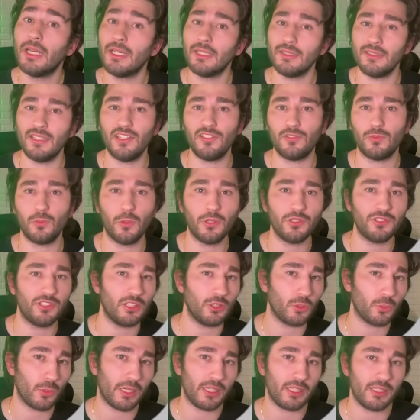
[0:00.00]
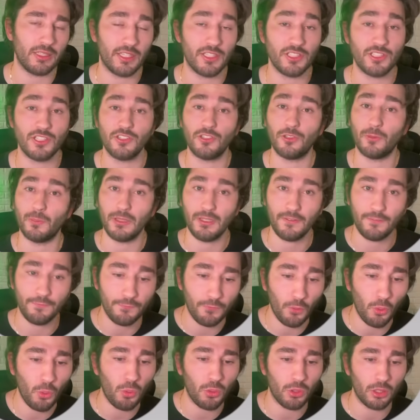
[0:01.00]
This was in the regulations
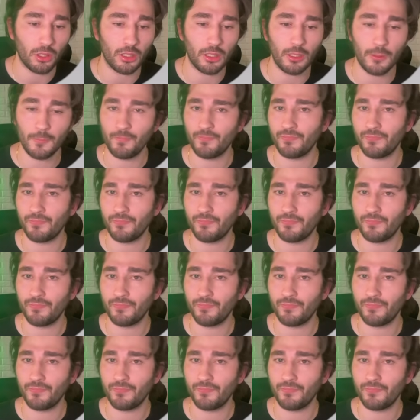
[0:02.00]
before